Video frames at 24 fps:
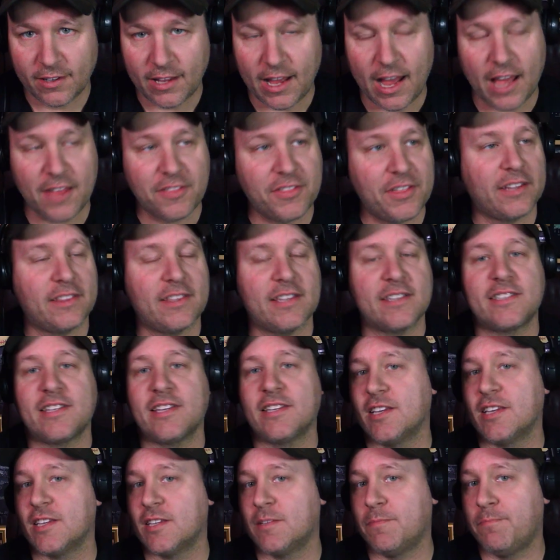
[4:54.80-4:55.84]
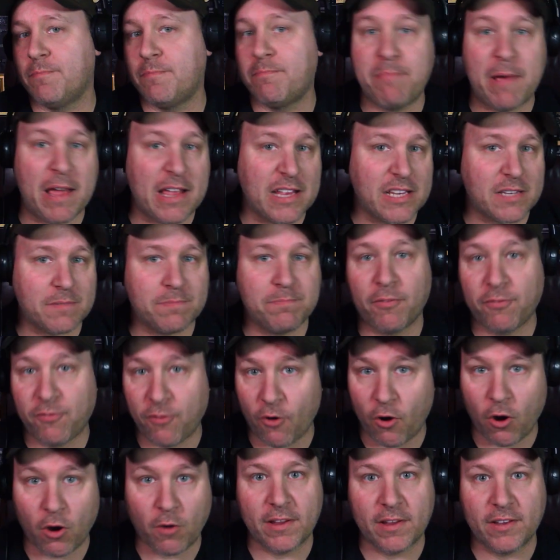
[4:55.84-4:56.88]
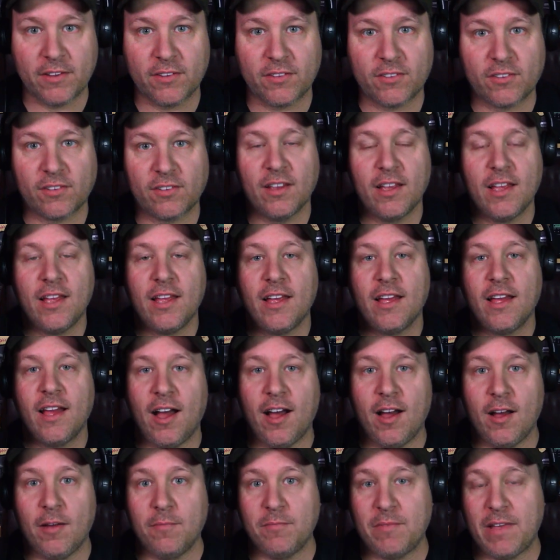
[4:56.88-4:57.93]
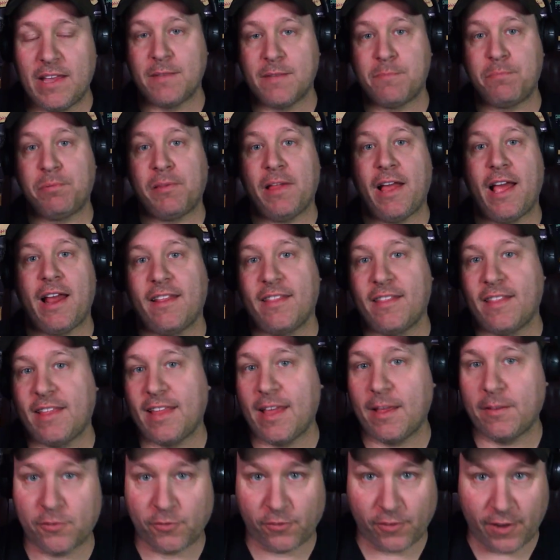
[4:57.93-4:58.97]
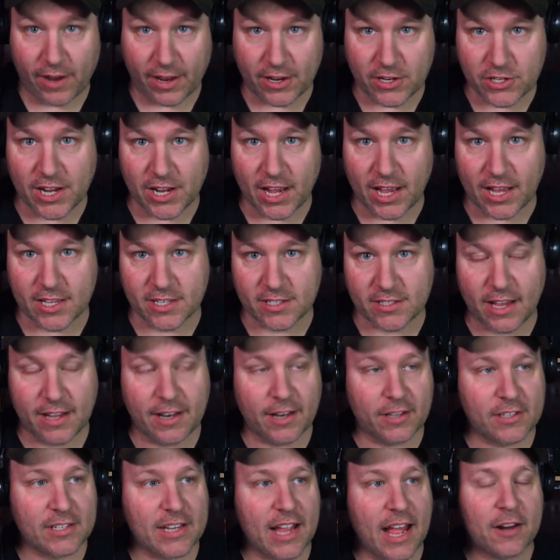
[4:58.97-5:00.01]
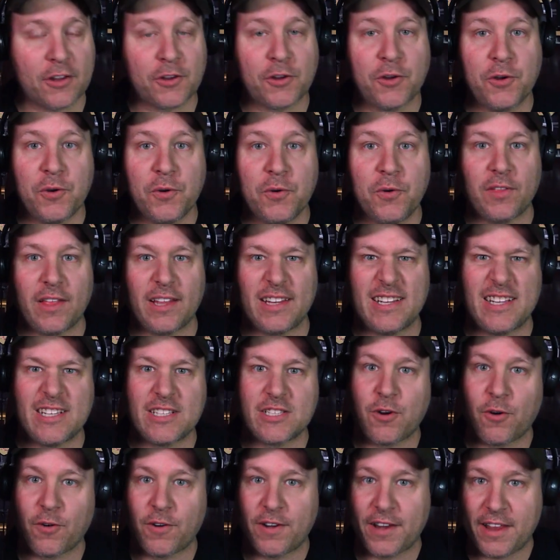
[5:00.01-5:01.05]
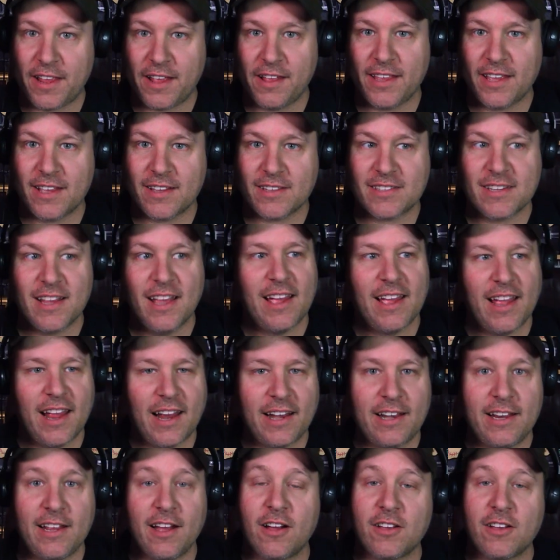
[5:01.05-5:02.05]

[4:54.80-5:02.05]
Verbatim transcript: I think this is his best performance um, in the Planet of the Apes franchise. And it's kind of cool that he's Cornelius and he